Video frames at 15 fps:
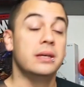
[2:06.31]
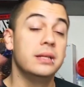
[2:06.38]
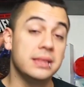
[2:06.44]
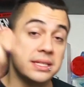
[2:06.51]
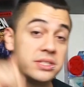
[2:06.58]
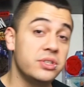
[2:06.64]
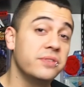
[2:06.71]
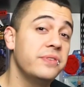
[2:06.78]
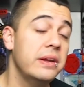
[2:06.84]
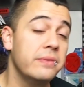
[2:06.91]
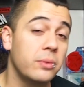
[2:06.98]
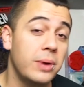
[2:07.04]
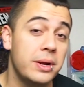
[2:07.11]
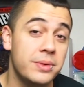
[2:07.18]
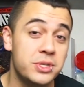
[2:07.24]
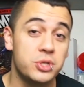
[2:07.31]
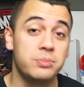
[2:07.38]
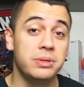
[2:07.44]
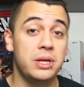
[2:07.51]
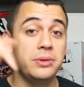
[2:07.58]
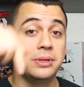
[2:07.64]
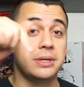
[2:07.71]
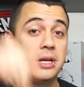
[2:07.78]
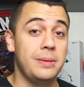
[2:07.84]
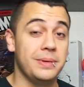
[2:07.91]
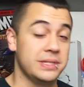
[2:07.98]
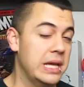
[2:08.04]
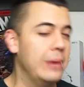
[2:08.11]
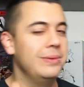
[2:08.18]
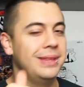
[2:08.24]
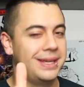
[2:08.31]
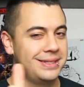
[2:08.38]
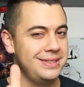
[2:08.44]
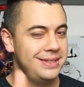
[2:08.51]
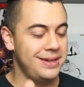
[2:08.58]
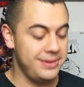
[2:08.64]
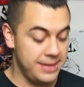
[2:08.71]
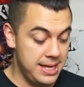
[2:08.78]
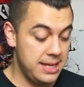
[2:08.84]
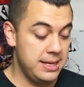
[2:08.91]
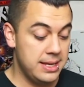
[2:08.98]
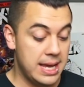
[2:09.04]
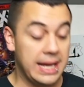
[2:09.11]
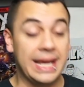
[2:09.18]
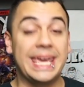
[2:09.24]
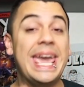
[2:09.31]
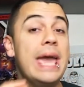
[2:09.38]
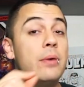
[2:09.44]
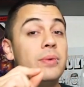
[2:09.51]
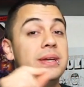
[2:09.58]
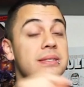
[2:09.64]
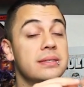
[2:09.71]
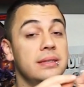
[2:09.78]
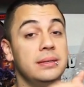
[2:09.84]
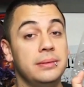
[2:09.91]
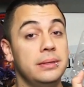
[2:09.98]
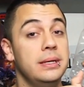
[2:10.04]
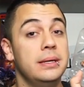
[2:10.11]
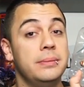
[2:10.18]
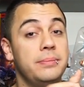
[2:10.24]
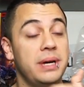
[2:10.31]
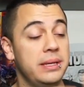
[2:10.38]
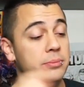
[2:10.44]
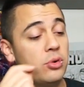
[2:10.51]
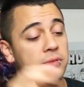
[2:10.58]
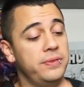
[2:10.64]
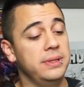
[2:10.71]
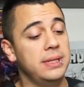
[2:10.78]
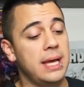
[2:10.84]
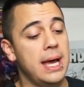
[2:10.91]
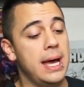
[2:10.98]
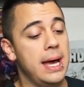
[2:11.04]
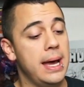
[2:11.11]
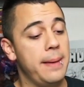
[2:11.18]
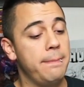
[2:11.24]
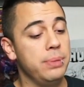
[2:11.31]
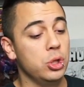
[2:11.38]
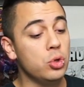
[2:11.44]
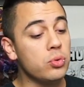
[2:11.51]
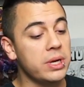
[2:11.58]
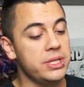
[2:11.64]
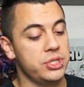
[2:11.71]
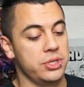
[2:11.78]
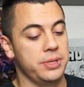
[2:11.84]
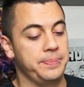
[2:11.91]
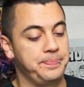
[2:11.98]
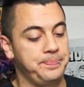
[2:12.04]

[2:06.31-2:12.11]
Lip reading: List your favorite White Ranger below in the comments. I would like to know. And I can't wait till the Mighty Morphin Blue Ranger.